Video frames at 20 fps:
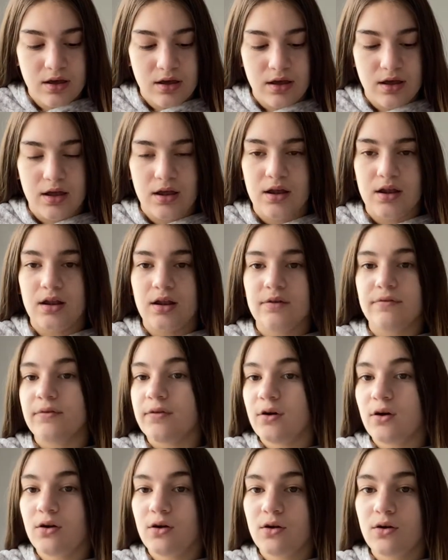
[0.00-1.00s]
And if you
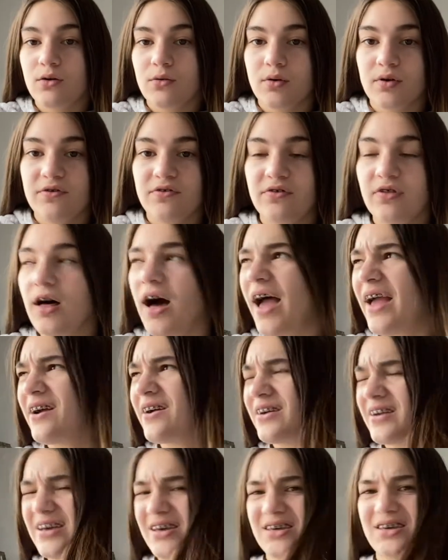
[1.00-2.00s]
don't know what a flyer
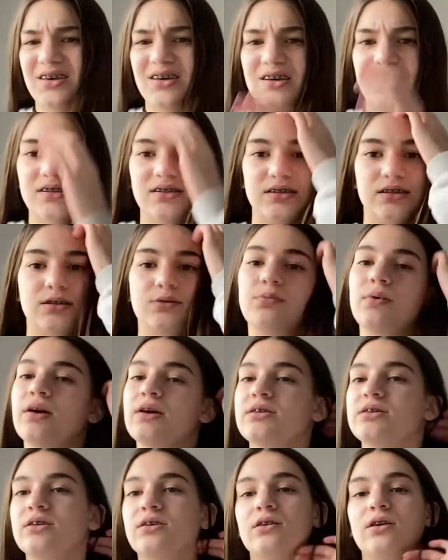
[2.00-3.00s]
kick is, it's
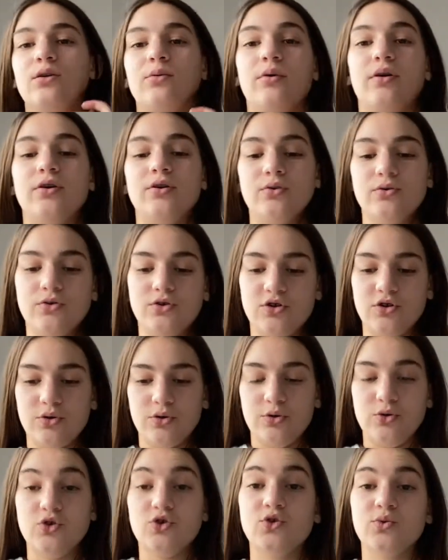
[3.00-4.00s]
basically where
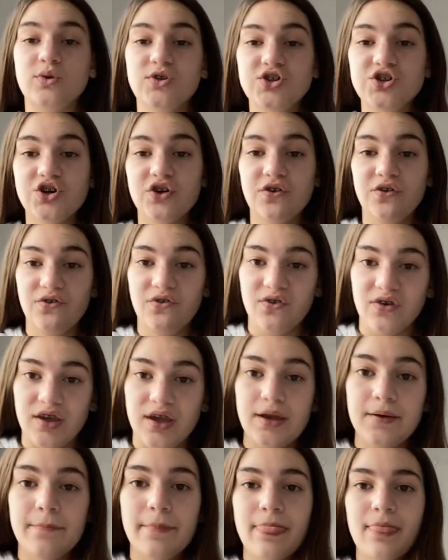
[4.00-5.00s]
you switch your feet.